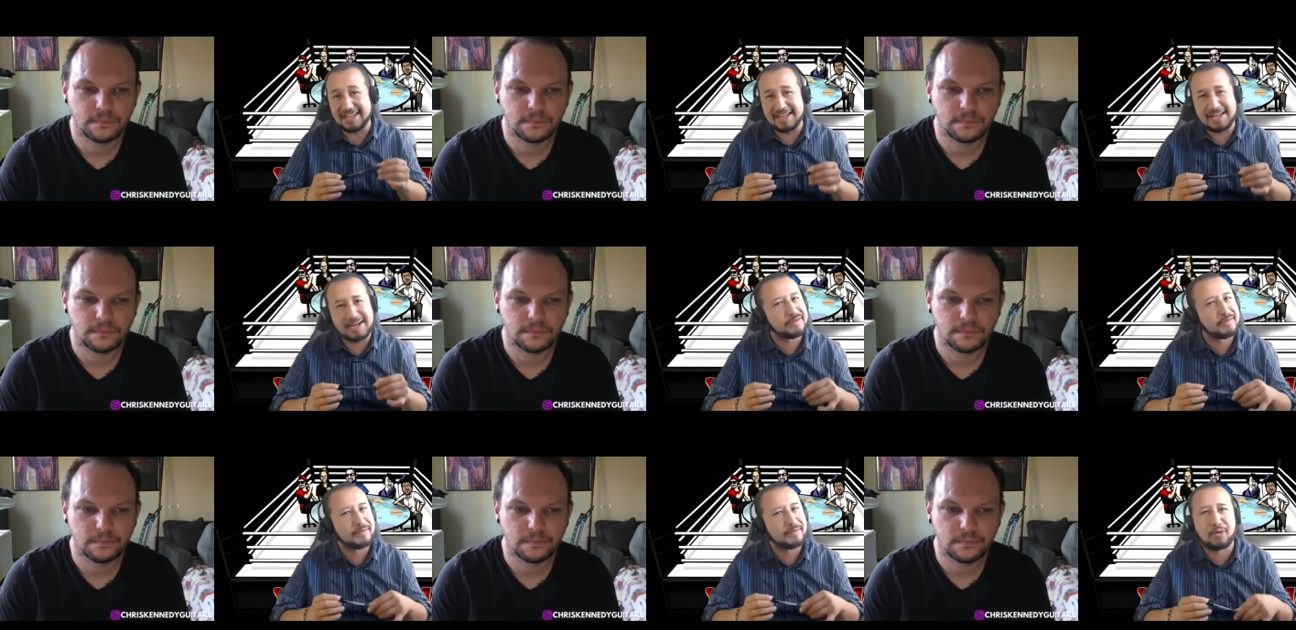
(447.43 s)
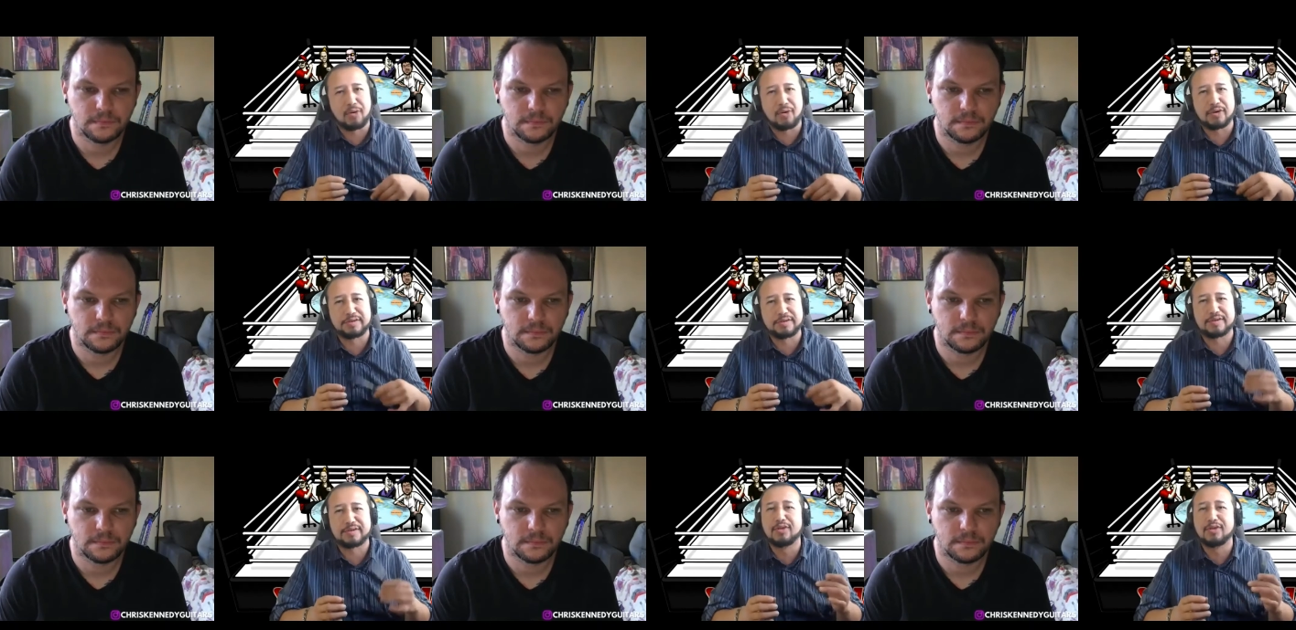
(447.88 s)
Speaker 1: and that is, of
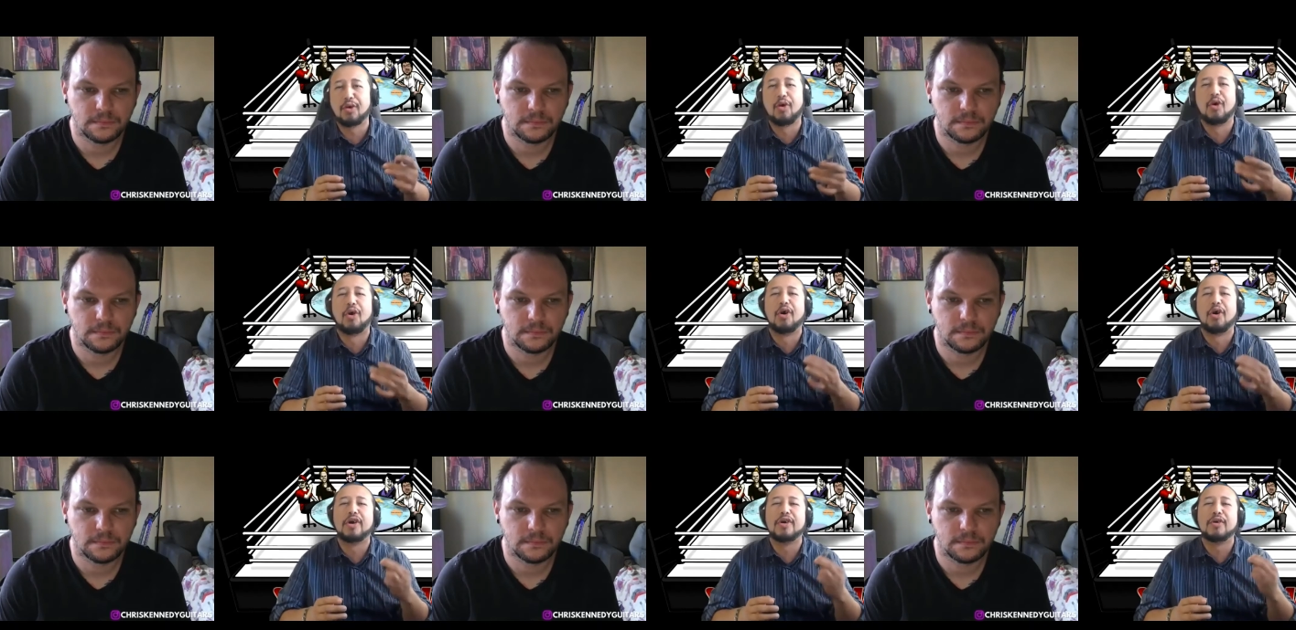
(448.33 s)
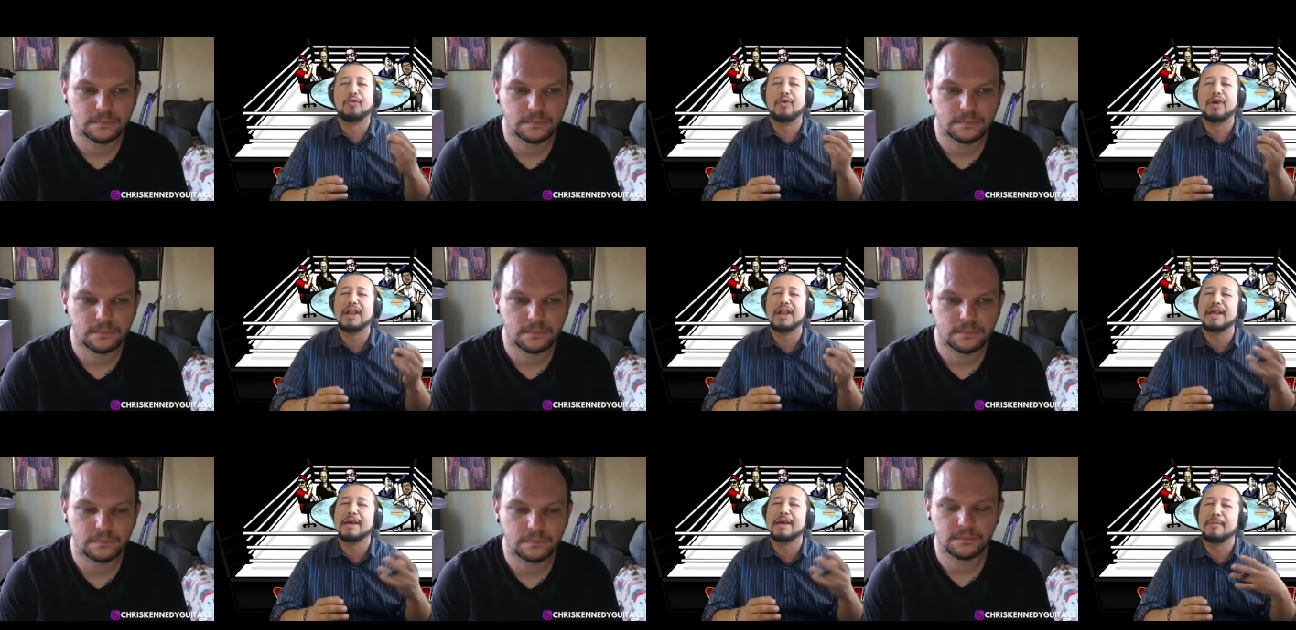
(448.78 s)
course, Lord
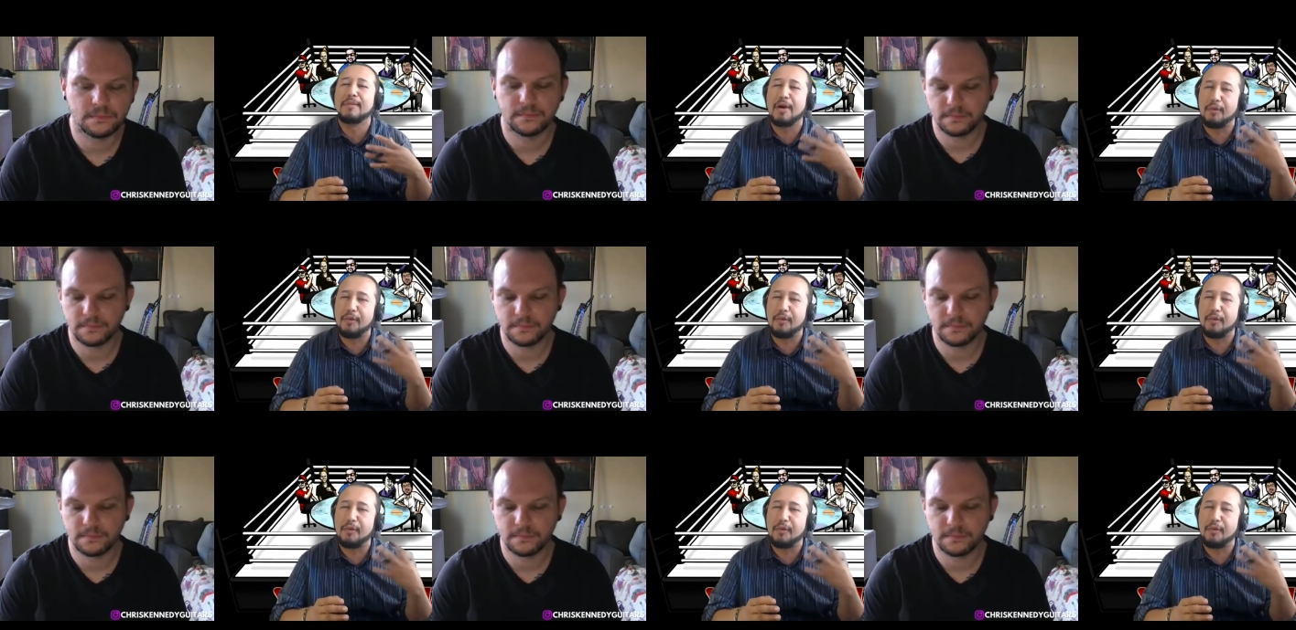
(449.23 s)
William